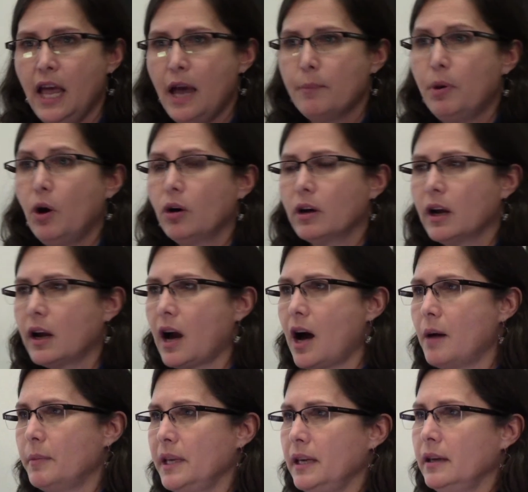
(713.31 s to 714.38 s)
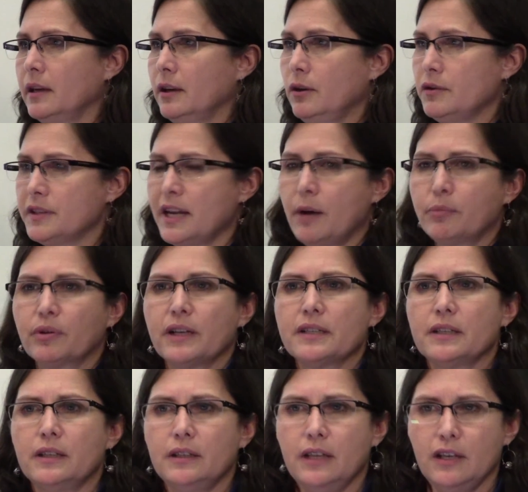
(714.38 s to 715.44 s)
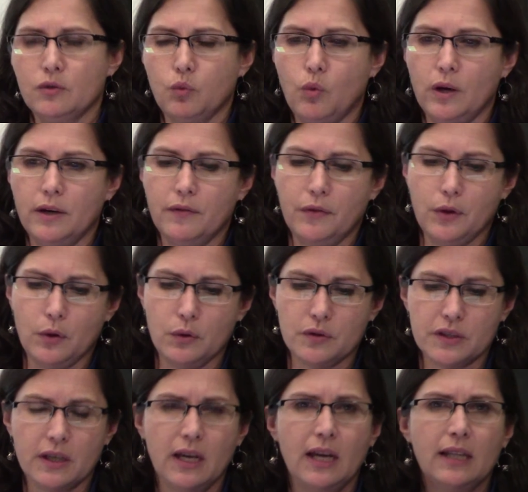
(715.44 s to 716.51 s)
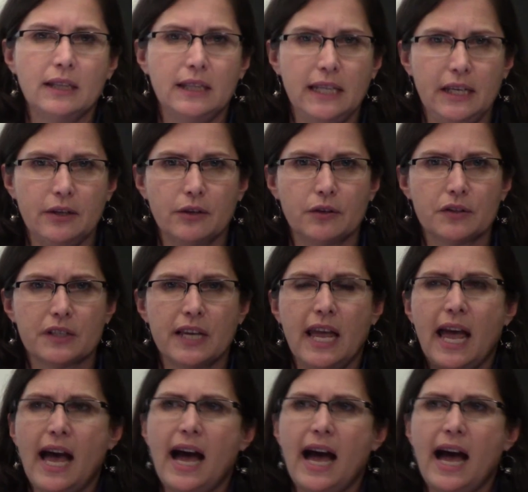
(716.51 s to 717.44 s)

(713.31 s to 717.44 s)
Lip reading: And Paul Kagame, who's now president, is one of those leaders.